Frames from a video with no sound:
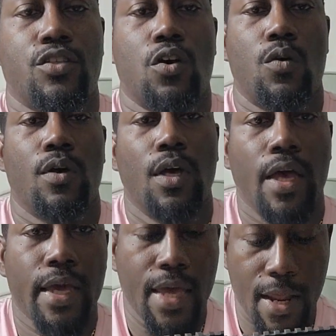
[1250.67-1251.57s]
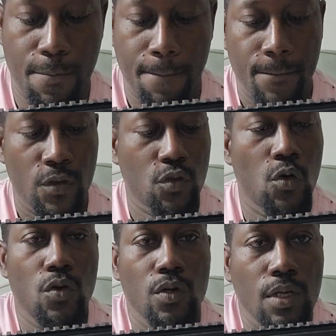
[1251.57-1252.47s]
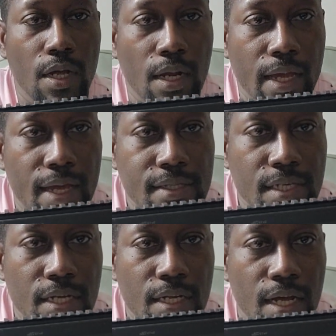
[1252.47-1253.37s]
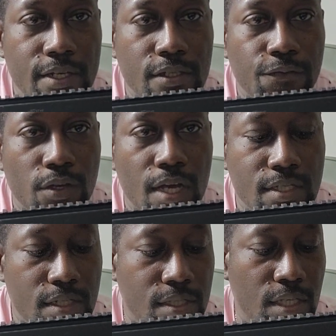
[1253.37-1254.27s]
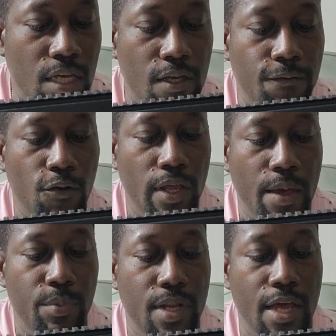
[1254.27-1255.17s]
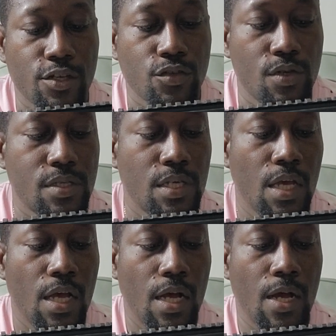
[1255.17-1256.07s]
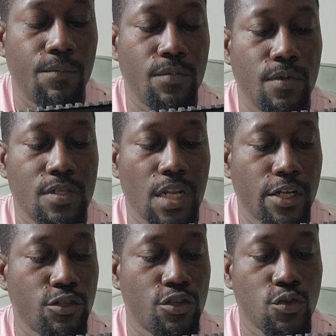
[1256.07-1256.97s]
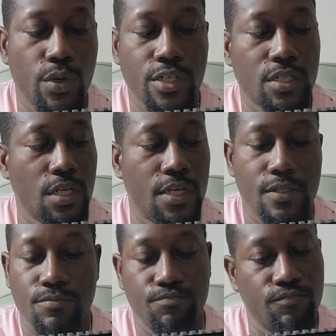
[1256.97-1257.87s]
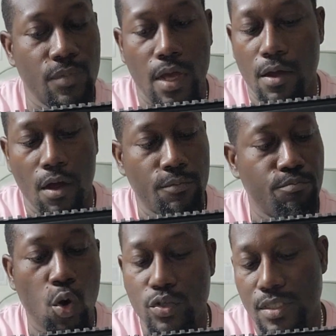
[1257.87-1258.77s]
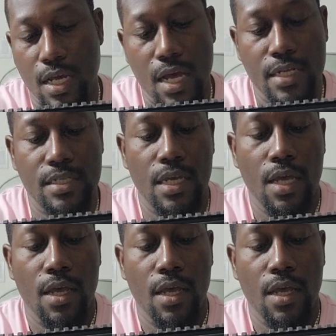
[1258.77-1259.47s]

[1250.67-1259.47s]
So again, like I said, guys, if you guys can see, fully ambidextrous. The selector switch is on both sides.